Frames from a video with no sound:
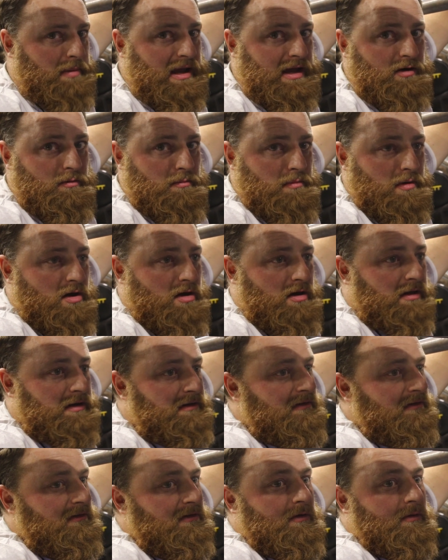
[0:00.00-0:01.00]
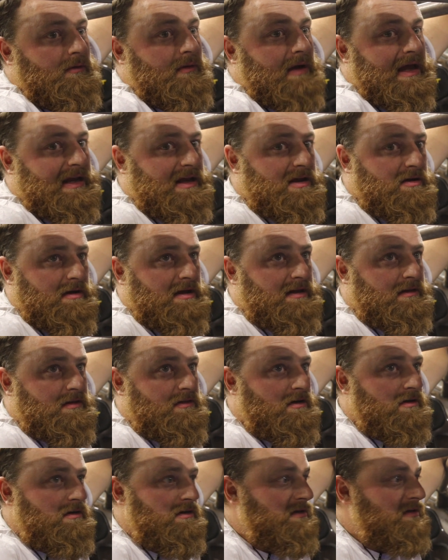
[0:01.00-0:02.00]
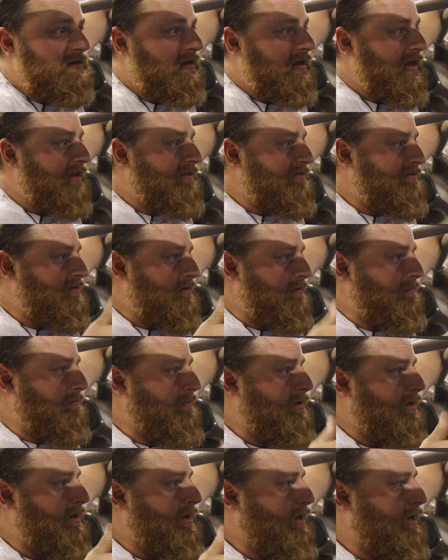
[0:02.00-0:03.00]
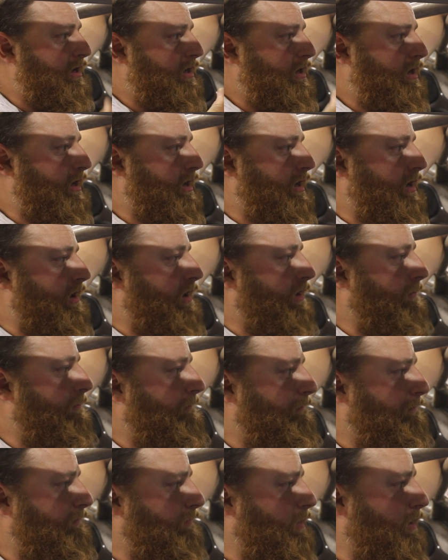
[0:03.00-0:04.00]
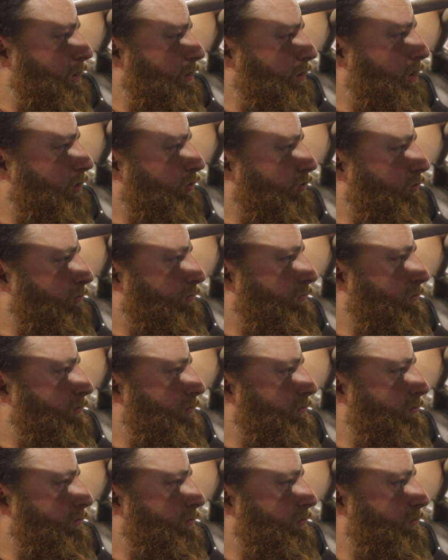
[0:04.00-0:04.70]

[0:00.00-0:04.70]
panel bond to adhere it to the hood to get some, you know,